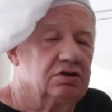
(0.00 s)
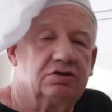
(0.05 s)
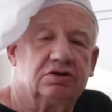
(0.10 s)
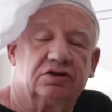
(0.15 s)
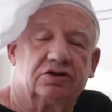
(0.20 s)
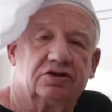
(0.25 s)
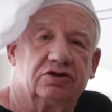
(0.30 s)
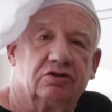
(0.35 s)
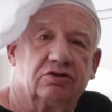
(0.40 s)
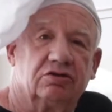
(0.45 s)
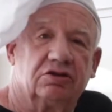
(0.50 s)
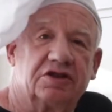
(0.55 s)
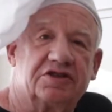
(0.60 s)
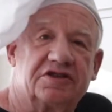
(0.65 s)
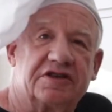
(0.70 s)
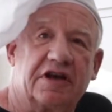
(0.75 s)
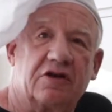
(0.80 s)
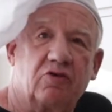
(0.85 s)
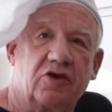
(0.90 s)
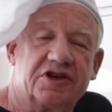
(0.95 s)
So let's
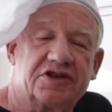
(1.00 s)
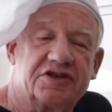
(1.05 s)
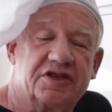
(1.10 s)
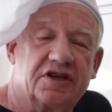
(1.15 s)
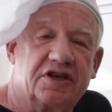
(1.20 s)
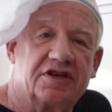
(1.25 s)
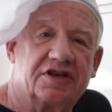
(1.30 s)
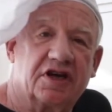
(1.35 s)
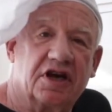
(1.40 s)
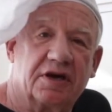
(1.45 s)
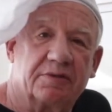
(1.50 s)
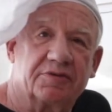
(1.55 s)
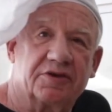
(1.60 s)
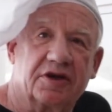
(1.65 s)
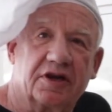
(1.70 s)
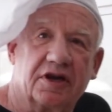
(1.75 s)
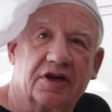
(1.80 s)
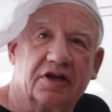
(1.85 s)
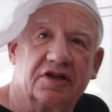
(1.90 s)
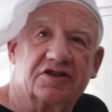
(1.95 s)
not waste any time
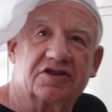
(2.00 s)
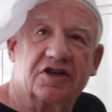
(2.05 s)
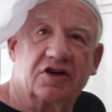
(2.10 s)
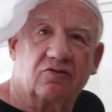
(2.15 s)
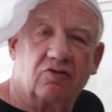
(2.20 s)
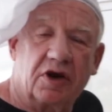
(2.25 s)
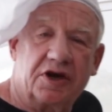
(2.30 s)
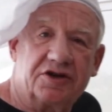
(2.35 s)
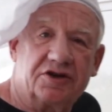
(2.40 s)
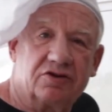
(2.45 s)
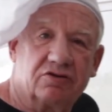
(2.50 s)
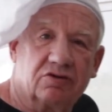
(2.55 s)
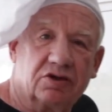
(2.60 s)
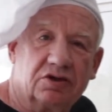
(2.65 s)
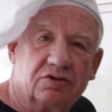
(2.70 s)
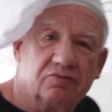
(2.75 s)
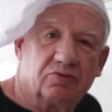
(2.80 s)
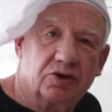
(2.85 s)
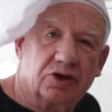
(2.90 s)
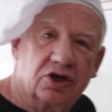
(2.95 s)
today. Let's get right to it.
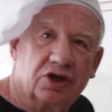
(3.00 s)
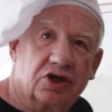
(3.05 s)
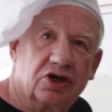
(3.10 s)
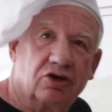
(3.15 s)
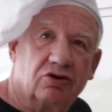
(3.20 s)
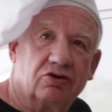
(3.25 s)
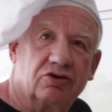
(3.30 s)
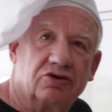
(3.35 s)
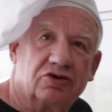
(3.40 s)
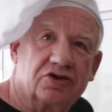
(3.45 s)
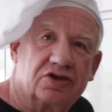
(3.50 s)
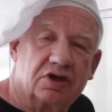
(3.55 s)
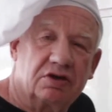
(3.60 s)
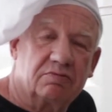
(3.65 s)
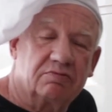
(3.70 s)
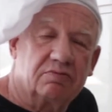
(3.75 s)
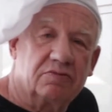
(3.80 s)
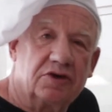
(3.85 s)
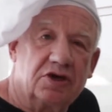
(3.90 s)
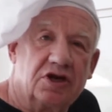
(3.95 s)
We're going to go to
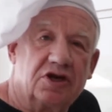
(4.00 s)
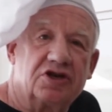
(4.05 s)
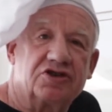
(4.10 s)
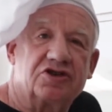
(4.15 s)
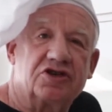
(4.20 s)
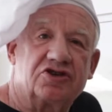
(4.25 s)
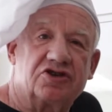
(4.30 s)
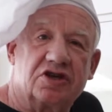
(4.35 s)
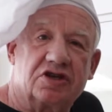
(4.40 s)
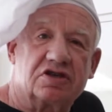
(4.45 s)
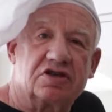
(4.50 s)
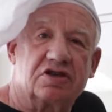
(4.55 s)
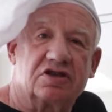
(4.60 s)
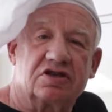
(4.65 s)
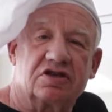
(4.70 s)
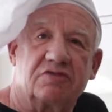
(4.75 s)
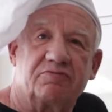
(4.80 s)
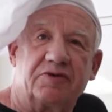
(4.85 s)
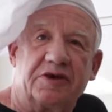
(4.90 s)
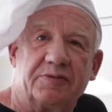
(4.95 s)
some suggestions
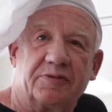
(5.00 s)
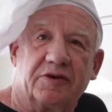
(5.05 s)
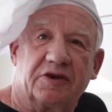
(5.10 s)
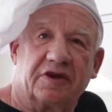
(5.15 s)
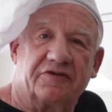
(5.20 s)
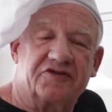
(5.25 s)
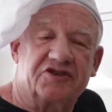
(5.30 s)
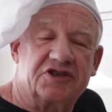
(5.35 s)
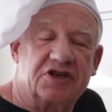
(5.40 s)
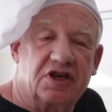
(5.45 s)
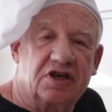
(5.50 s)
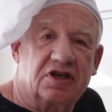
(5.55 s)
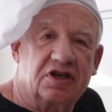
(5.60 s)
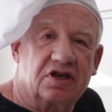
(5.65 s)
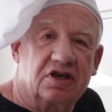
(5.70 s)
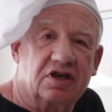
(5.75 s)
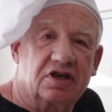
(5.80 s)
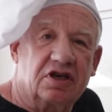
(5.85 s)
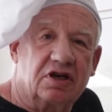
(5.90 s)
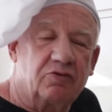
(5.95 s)
that people have sent
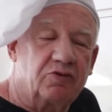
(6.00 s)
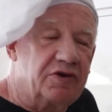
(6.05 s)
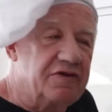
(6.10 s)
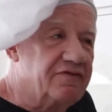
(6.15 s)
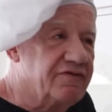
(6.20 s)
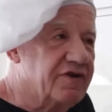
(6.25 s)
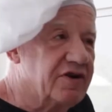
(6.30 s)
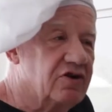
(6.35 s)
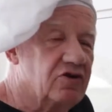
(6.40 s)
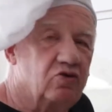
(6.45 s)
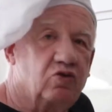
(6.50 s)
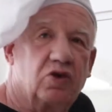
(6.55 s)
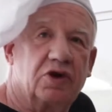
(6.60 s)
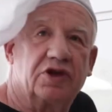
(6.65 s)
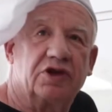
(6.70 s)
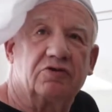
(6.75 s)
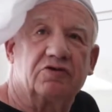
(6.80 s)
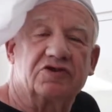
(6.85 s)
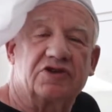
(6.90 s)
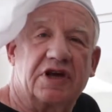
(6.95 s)
in, and we found one
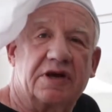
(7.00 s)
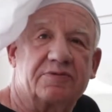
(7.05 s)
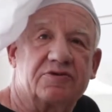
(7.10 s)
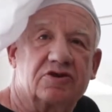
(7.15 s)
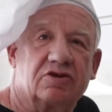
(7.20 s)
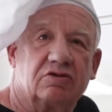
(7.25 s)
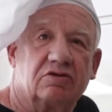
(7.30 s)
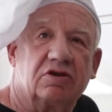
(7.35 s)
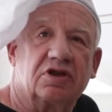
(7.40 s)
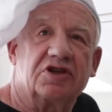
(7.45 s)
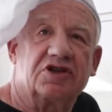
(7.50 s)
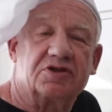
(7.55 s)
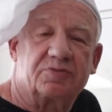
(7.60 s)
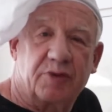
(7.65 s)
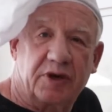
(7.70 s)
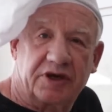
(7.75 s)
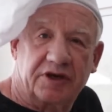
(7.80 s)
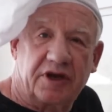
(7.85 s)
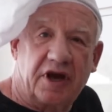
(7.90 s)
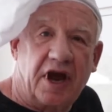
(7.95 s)
that was absolutely
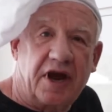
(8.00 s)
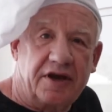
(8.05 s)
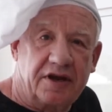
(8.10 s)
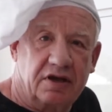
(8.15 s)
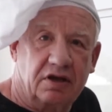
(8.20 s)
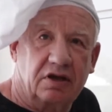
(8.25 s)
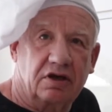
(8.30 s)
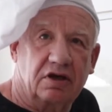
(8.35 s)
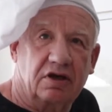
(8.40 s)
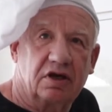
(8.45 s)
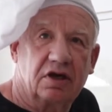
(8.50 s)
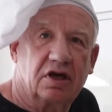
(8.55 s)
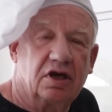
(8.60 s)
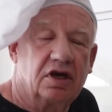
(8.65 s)
spectacular.